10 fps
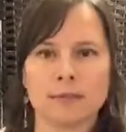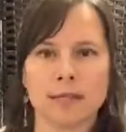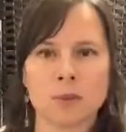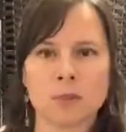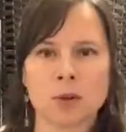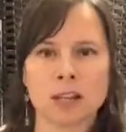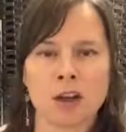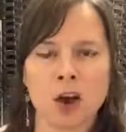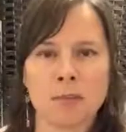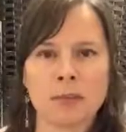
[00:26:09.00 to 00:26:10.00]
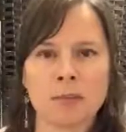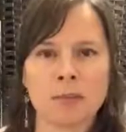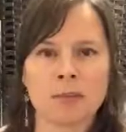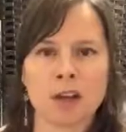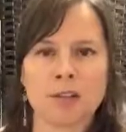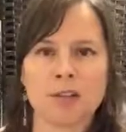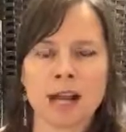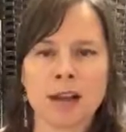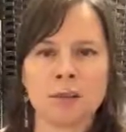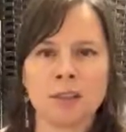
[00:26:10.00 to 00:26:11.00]
and I'm sorry, the comment moved on,
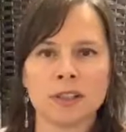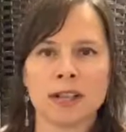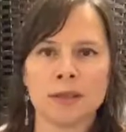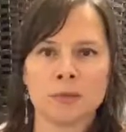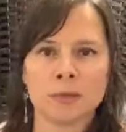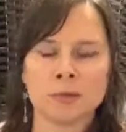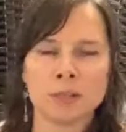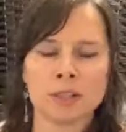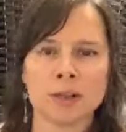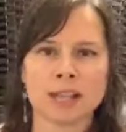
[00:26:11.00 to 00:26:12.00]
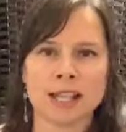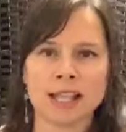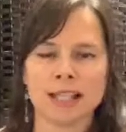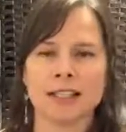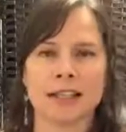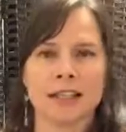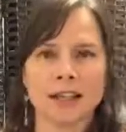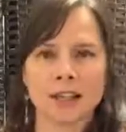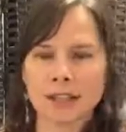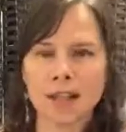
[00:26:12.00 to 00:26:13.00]
but I will respond to that later.
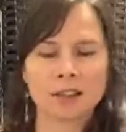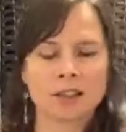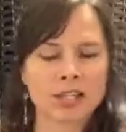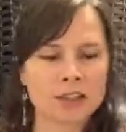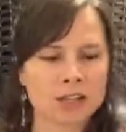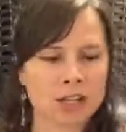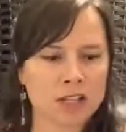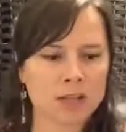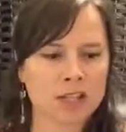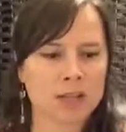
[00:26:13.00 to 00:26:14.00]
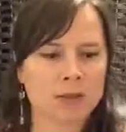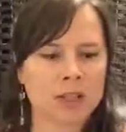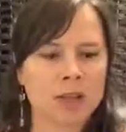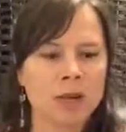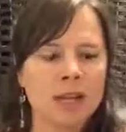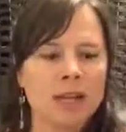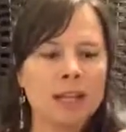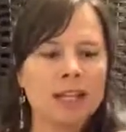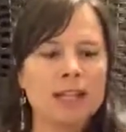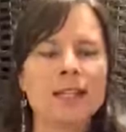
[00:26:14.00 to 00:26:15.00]
Yeah, learning to trust yourself. So
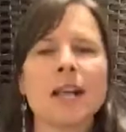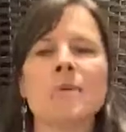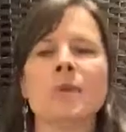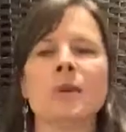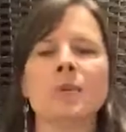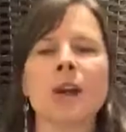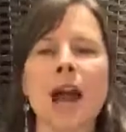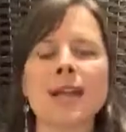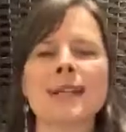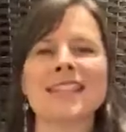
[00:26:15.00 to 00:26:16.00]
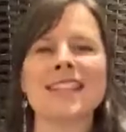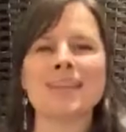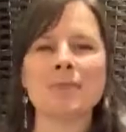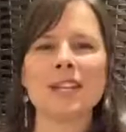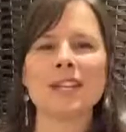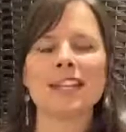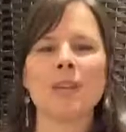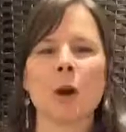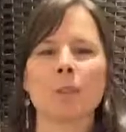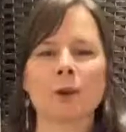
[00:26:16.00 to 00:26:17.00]
in temple, practicing being
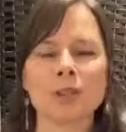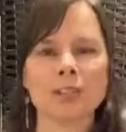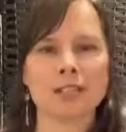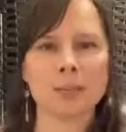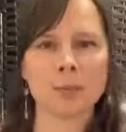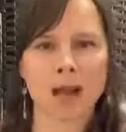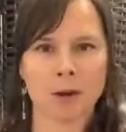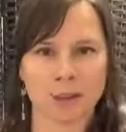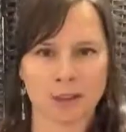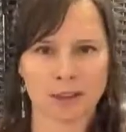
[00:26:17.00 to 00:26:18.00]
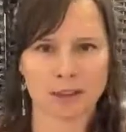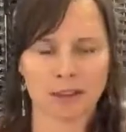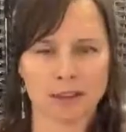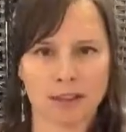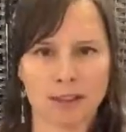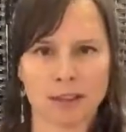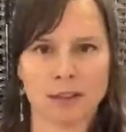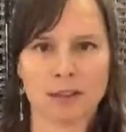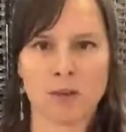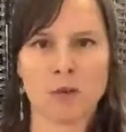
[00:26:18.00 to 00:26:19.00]
in our personal power
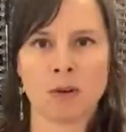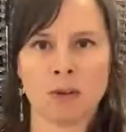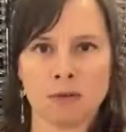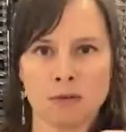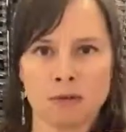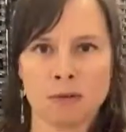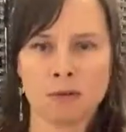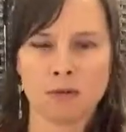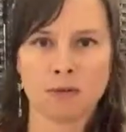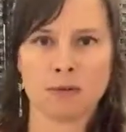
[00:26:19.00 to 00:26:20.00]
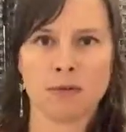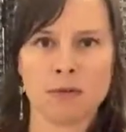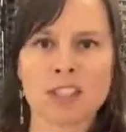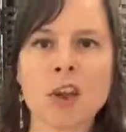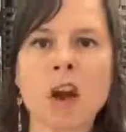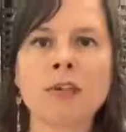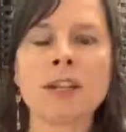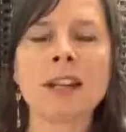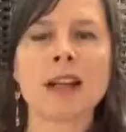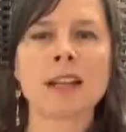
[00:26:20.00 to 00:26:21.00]
or
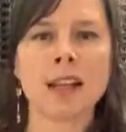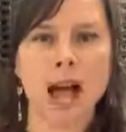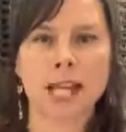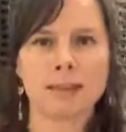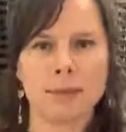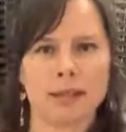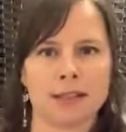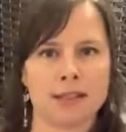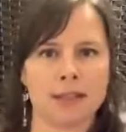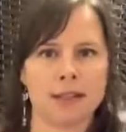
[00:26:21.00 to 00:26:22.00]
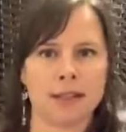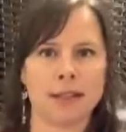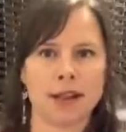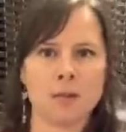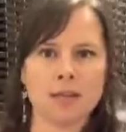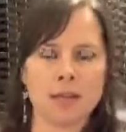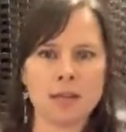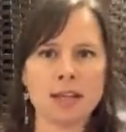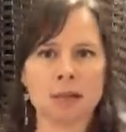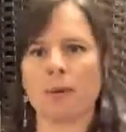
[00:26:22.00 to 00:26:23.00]
sovereign alignment. I mean,
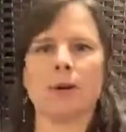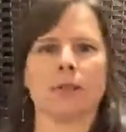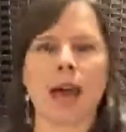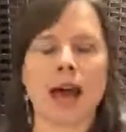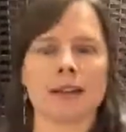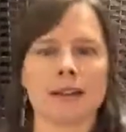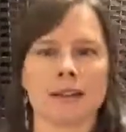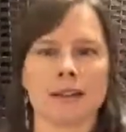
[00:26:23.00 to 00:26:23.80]
think about that.